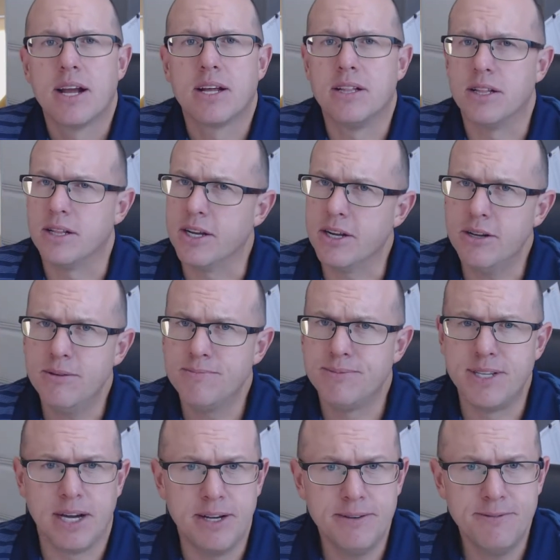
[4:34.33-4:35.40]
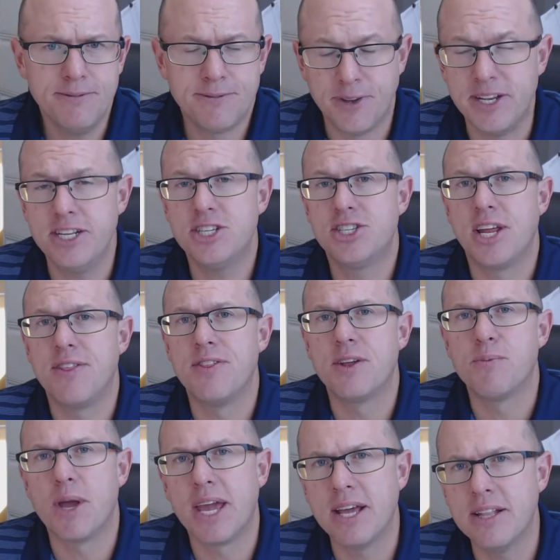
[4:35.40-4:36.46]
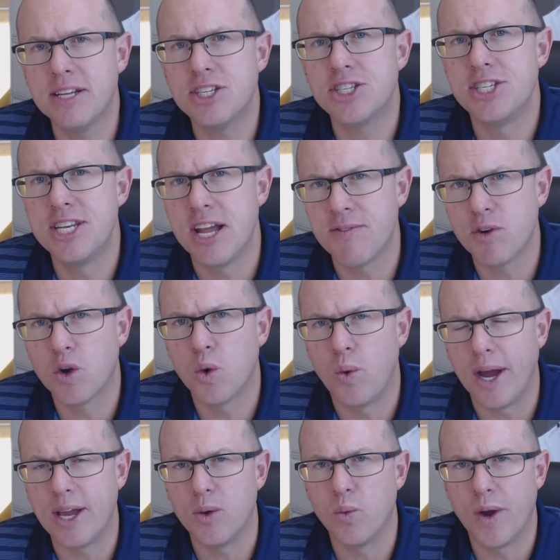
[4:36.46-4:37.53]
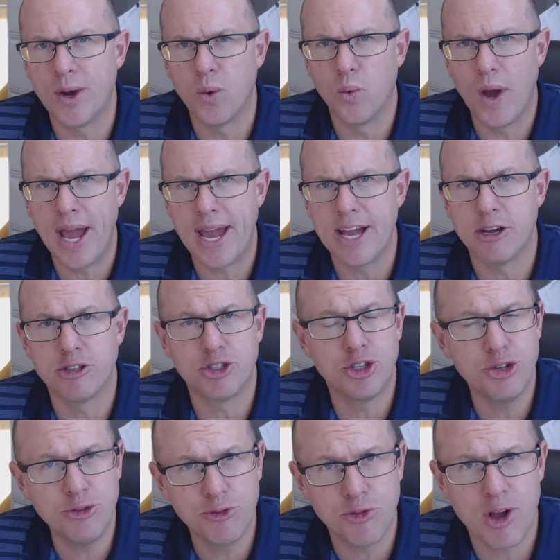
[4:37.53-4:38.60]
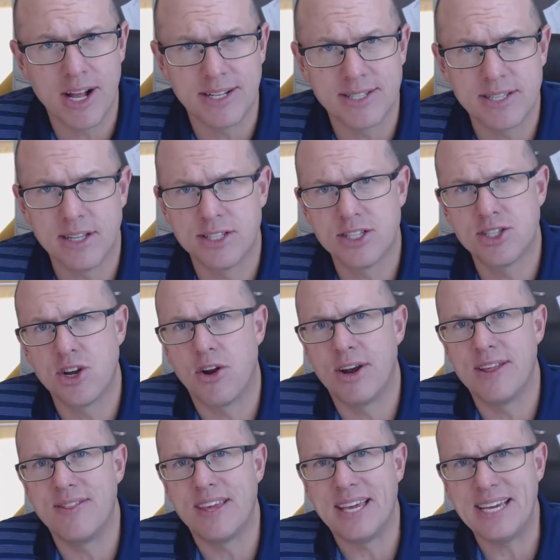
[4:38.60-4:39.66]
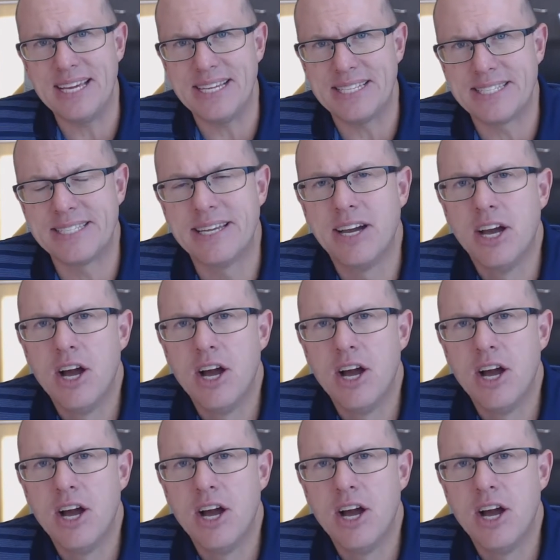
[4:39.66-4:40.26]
Clear, done, finished, and the English never quite went away on 2 fronts. Let's start in the east.